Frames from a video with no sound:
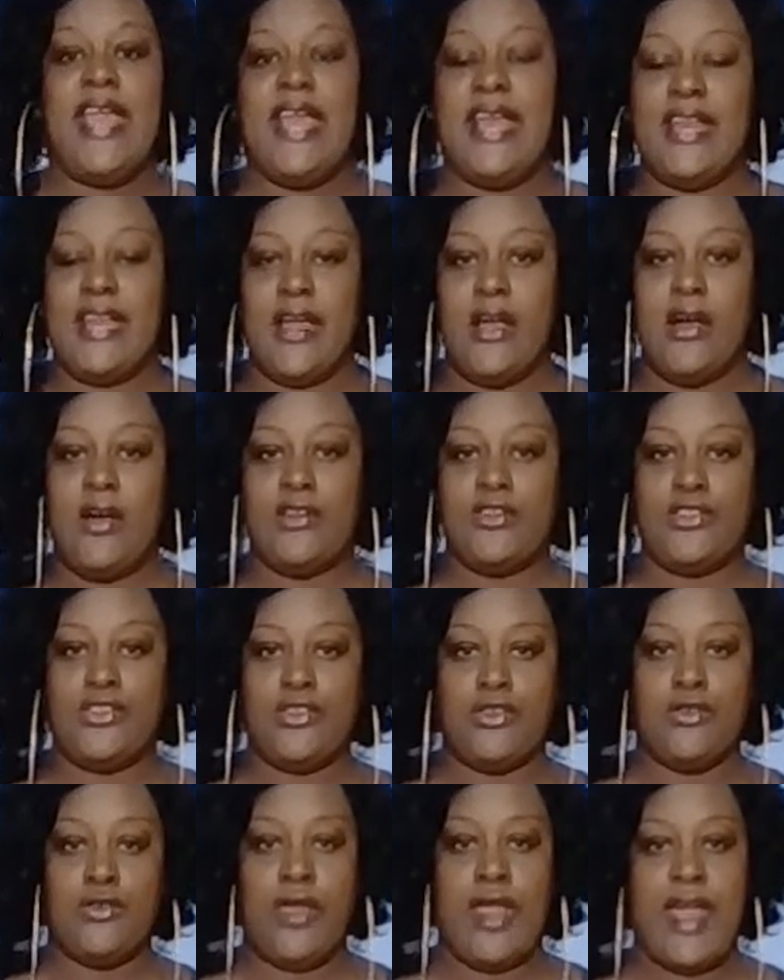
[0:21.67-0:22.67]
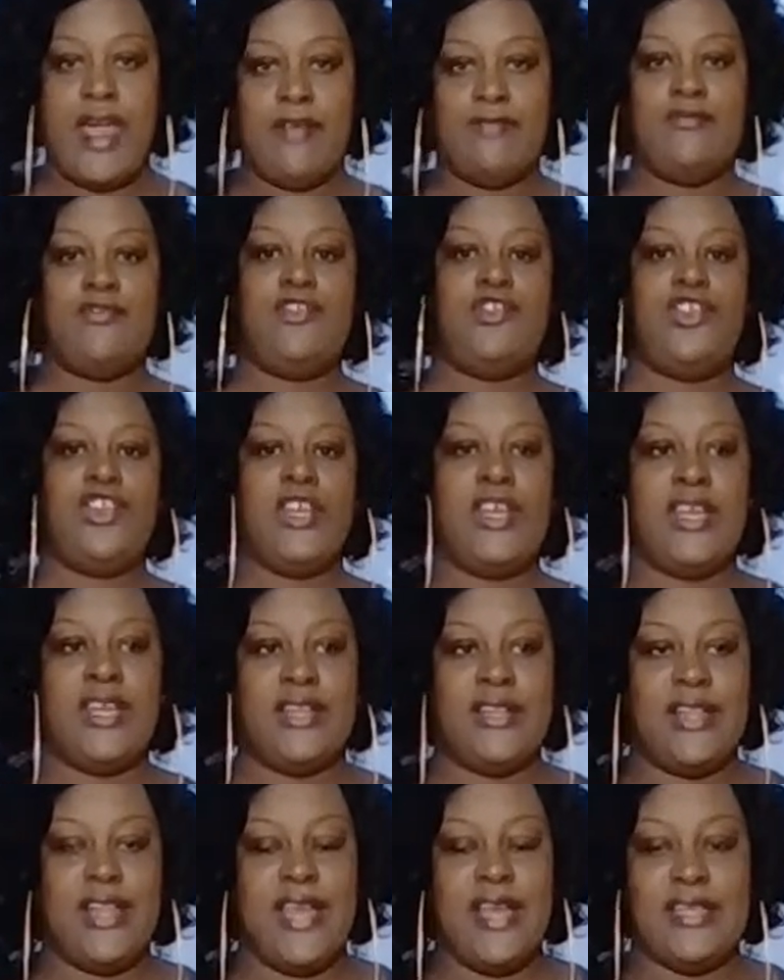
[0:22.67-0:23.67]
And I also have
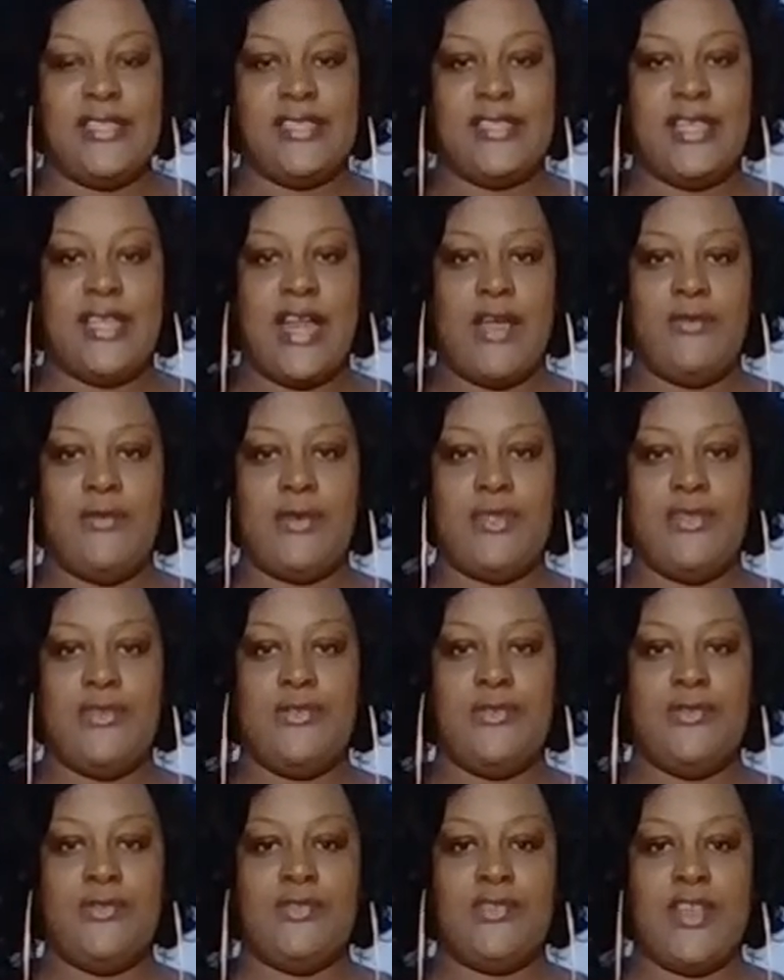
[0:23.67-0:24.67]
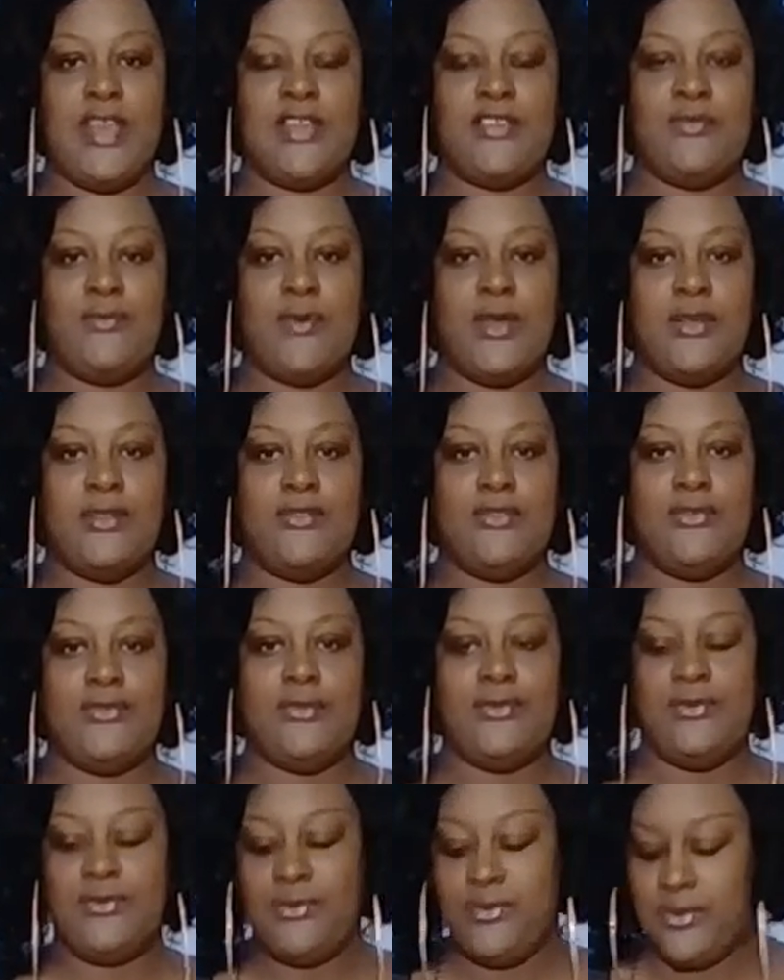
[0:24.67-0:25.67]
chicken legs that I will use as well
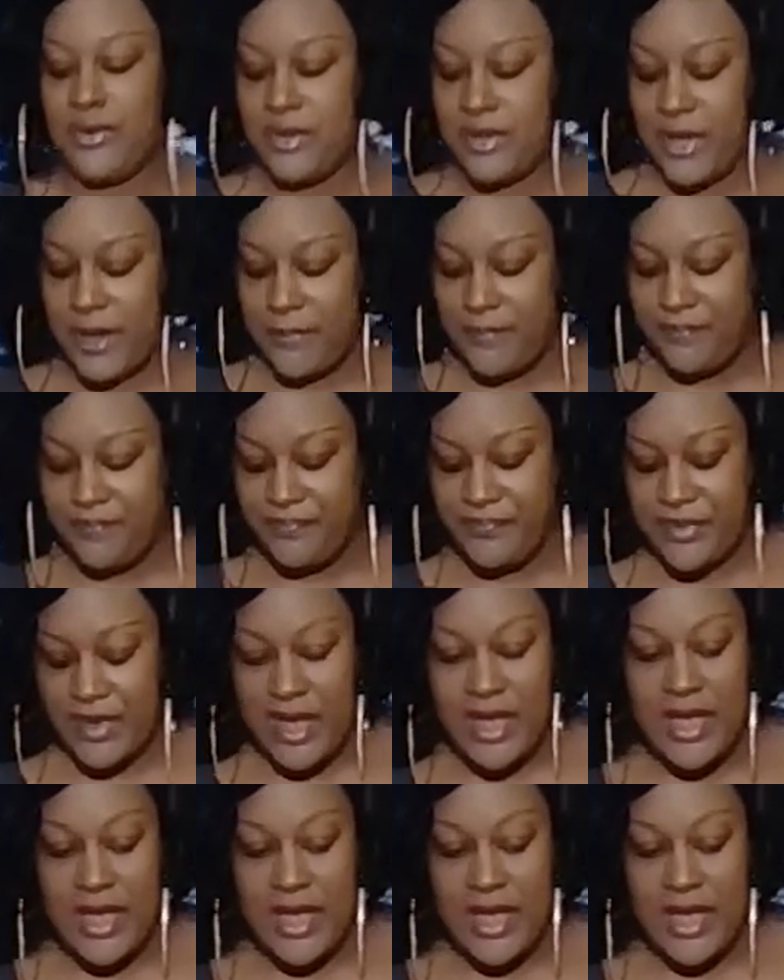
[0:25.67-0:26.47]
to grill up.